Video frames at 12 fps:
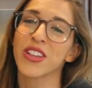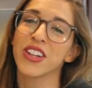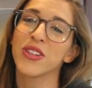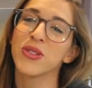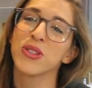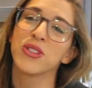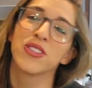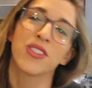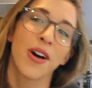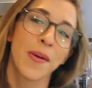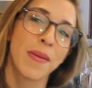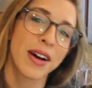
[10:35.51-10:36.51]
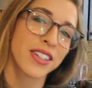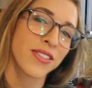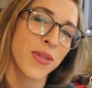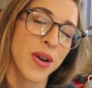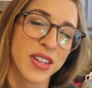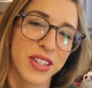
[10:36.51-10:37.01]
Thank you so much
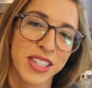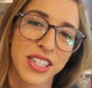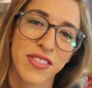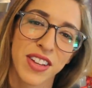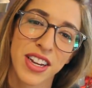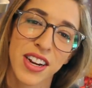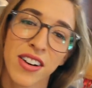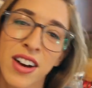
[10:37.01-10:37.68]
for watching this video.